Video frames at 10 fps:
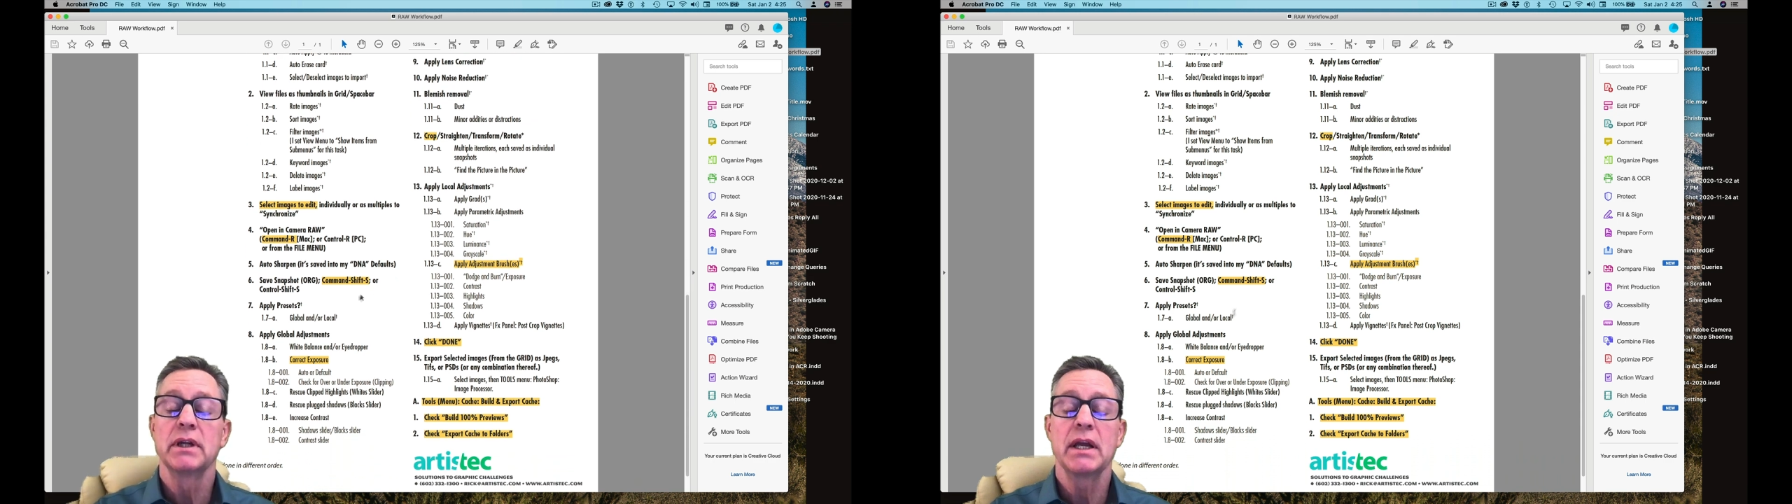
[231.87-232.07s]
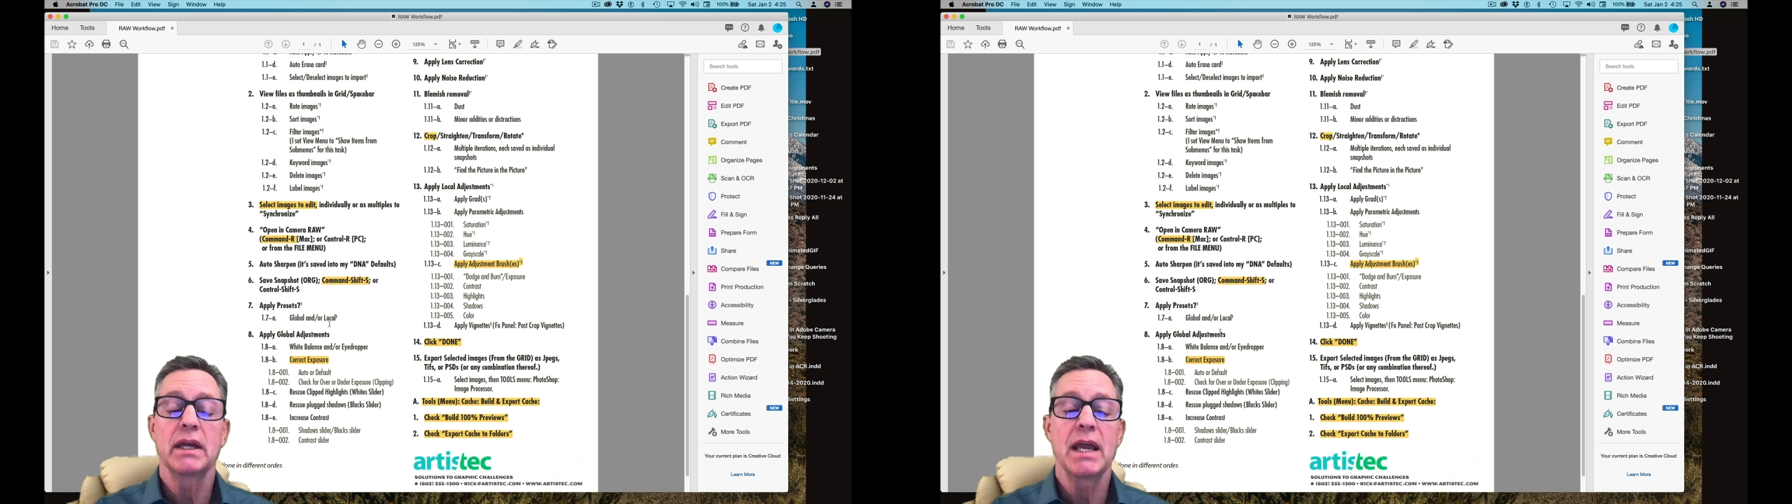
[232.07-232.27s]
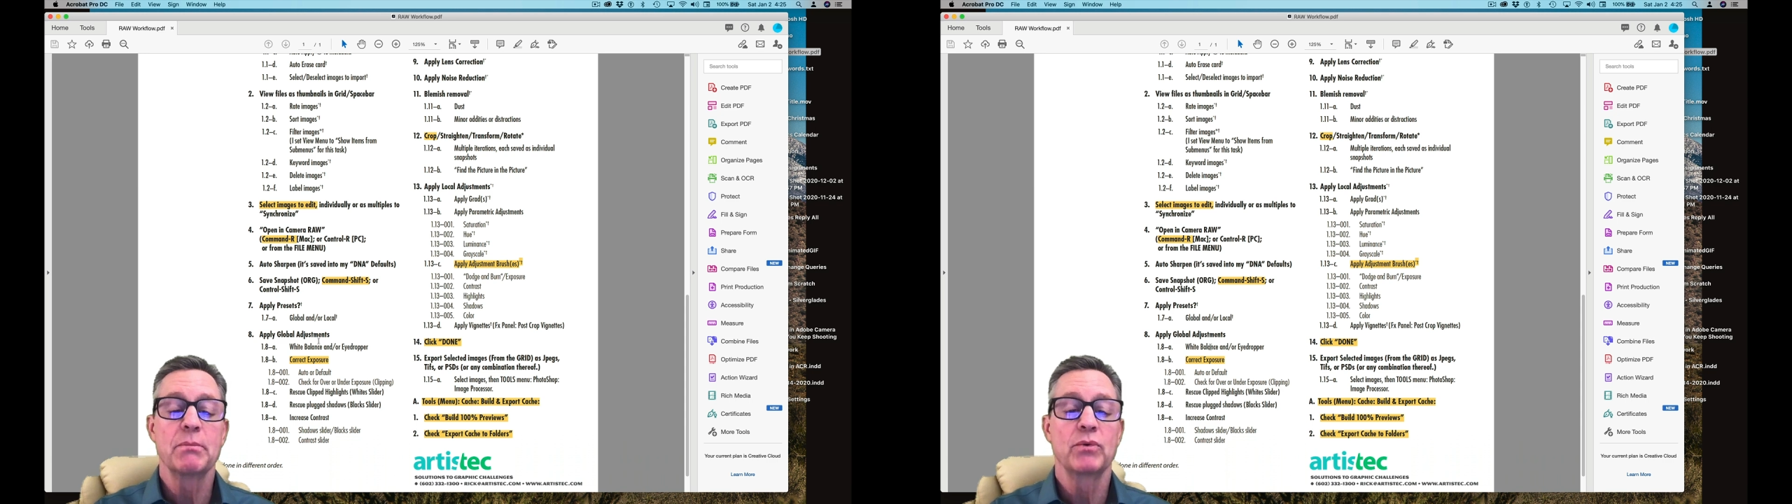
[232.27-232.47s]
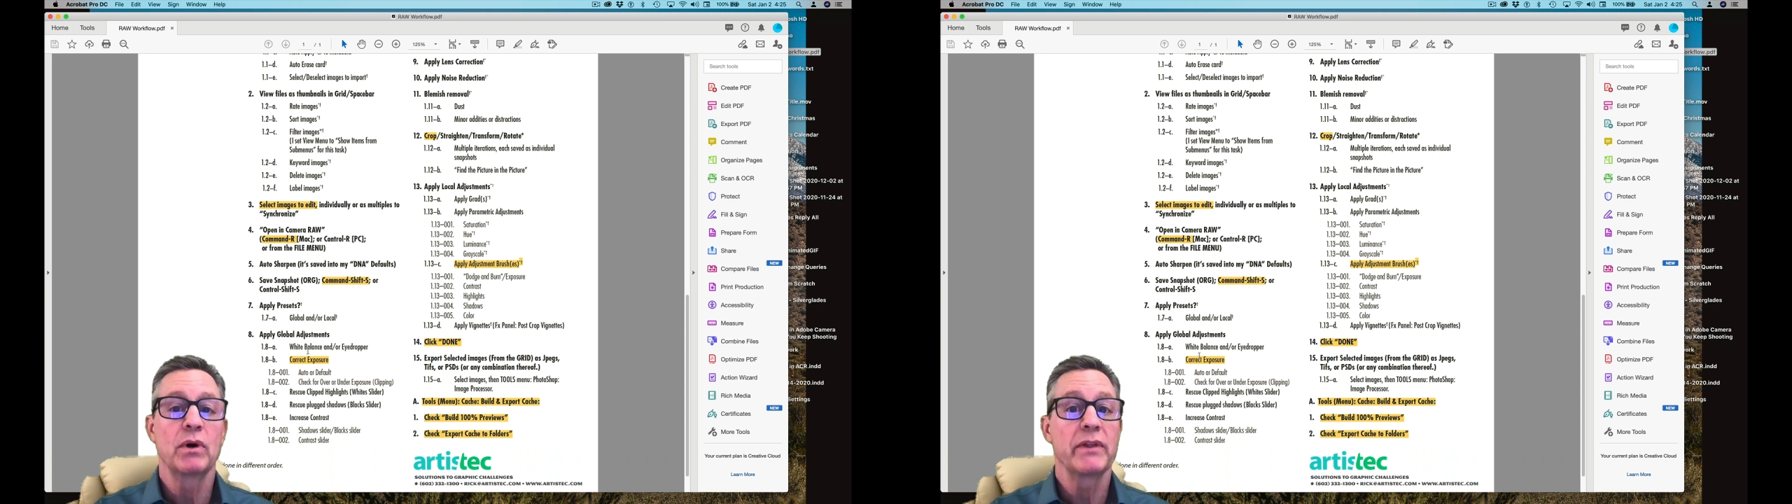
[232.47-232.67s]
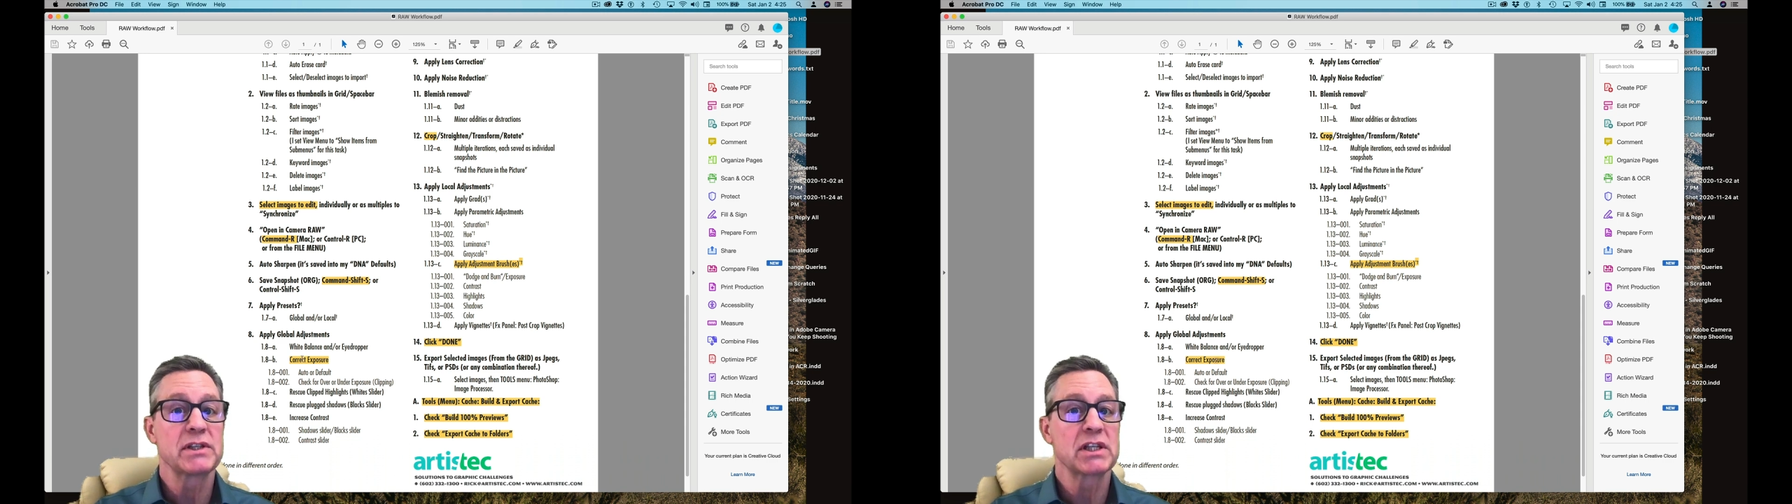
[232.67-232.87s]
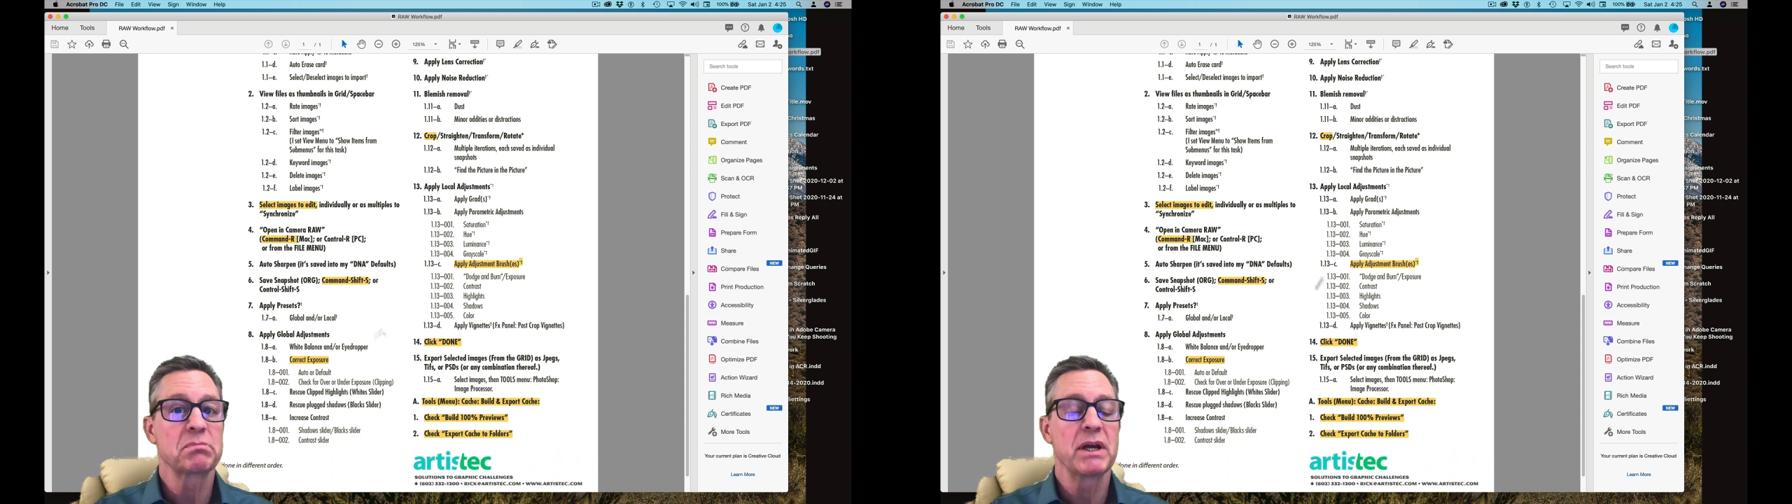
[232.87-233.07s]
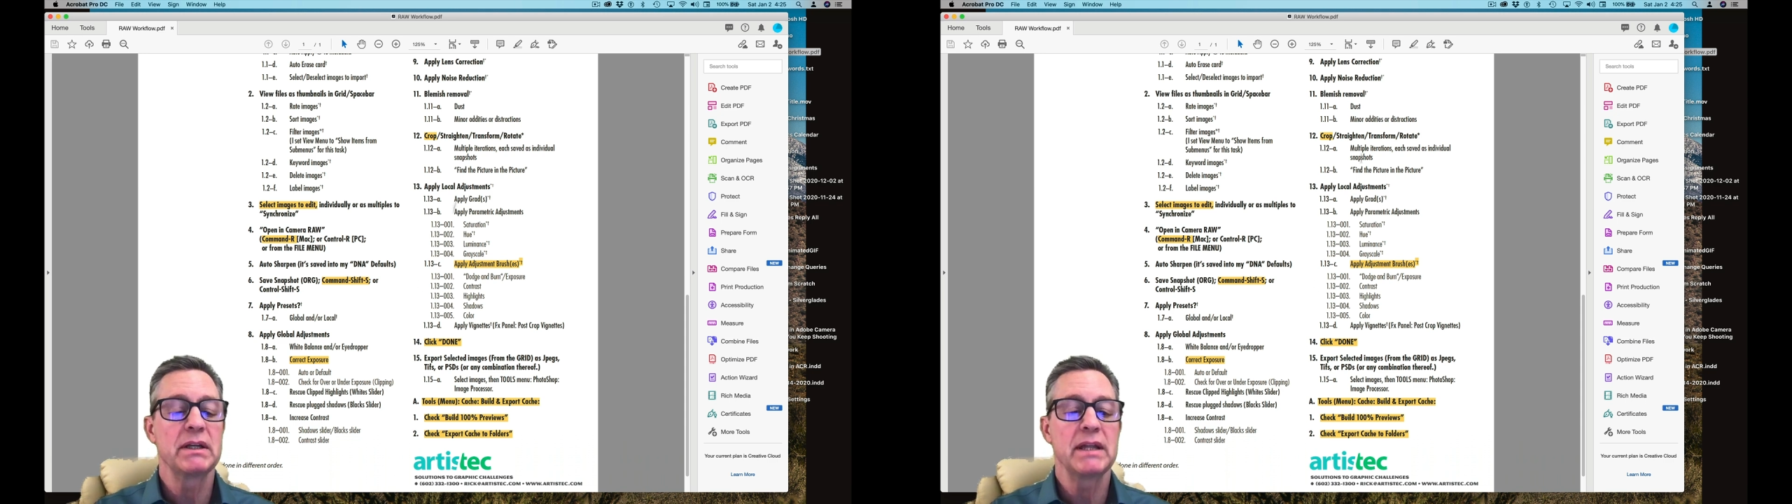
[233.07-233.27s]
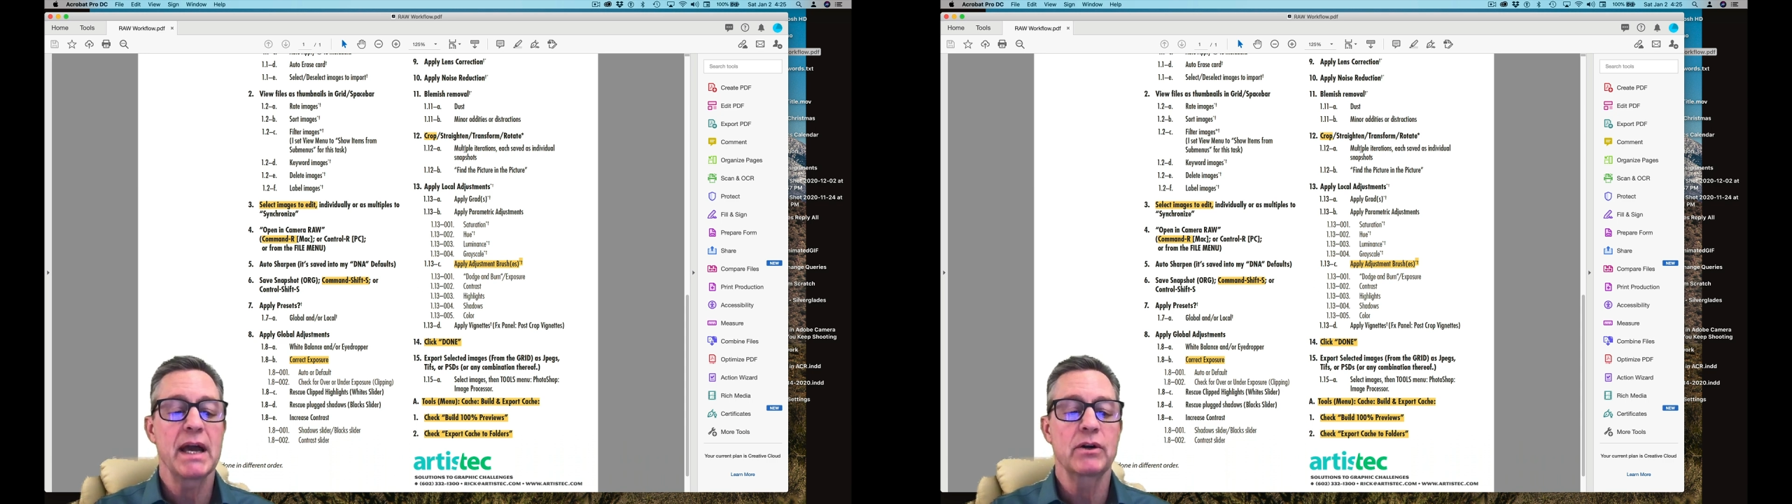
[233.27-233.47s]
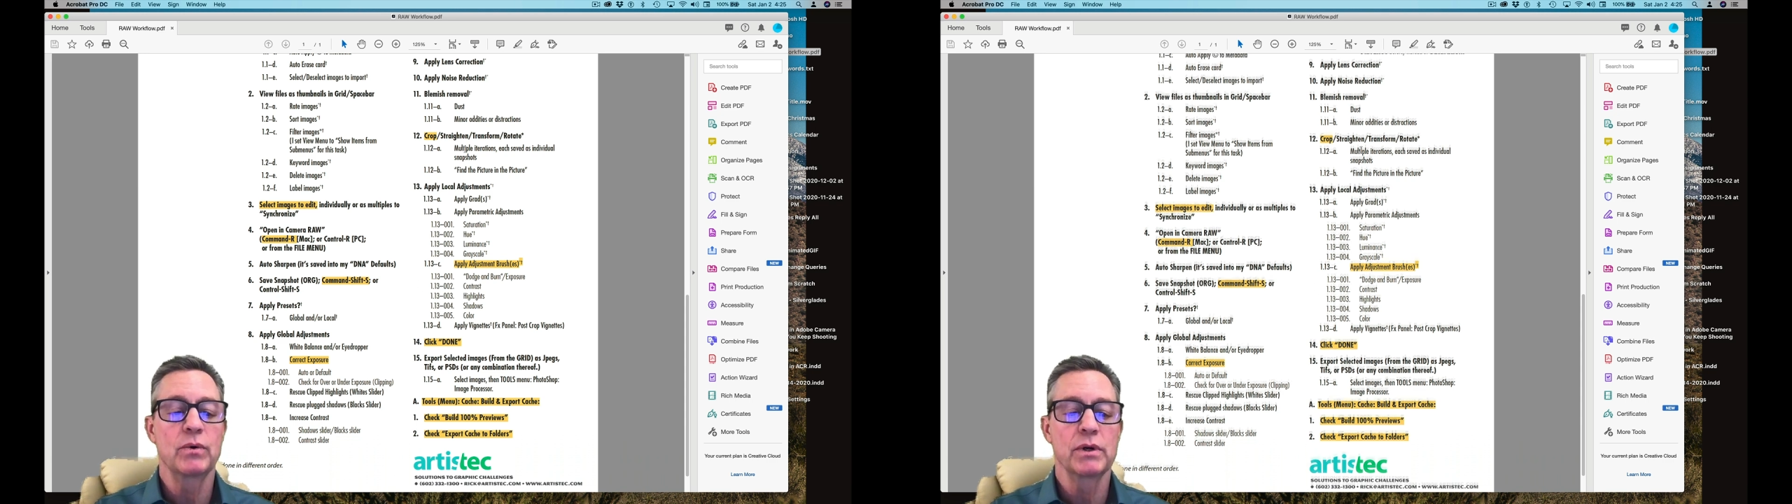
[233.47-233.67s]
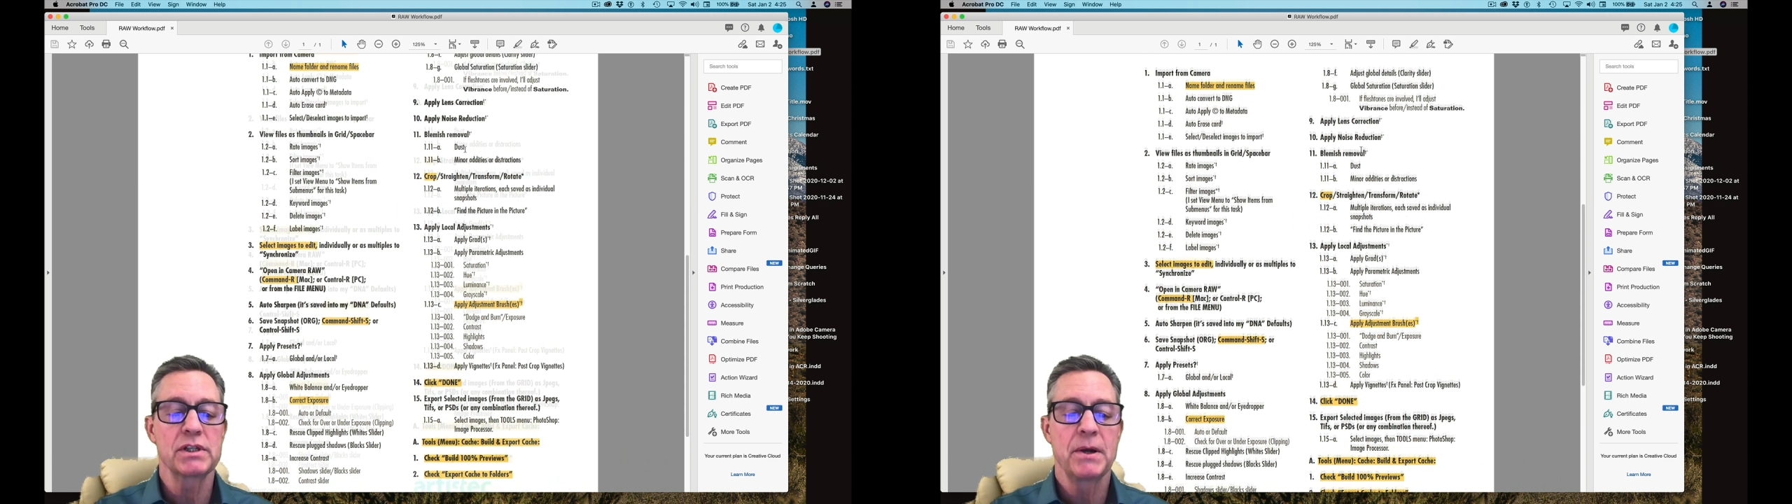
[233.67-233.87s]
in Camera Raw that's explained in that
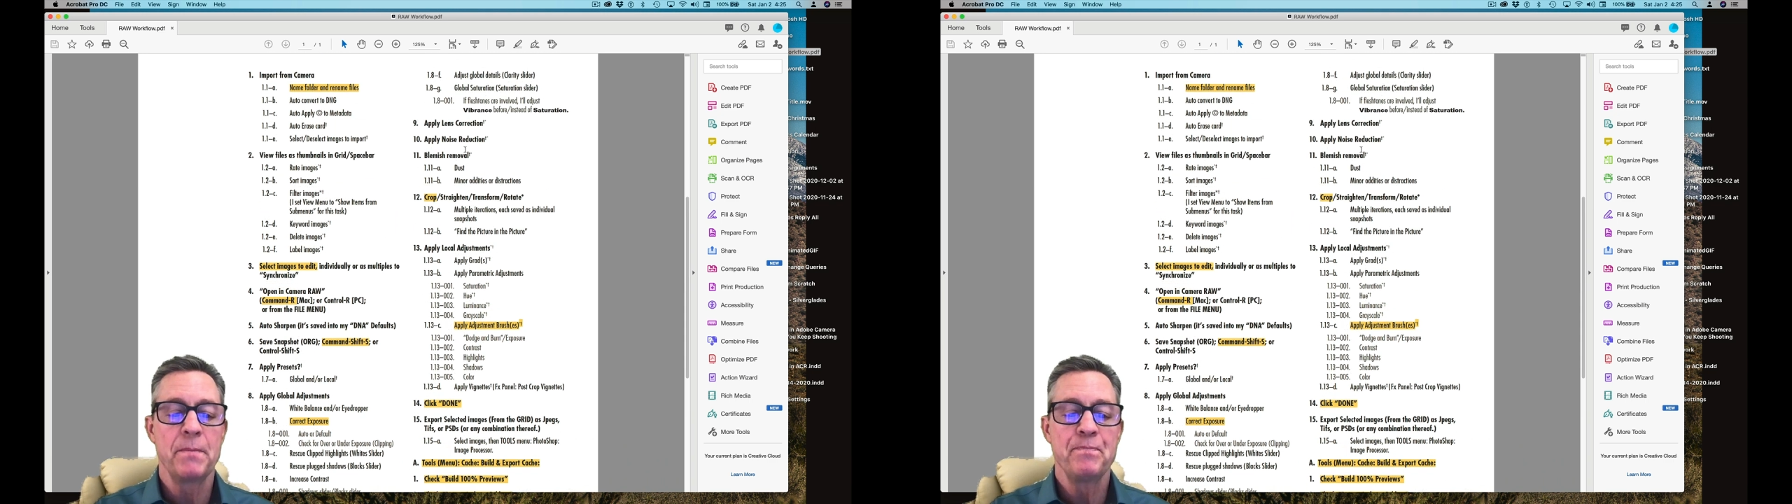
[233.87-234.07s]
course.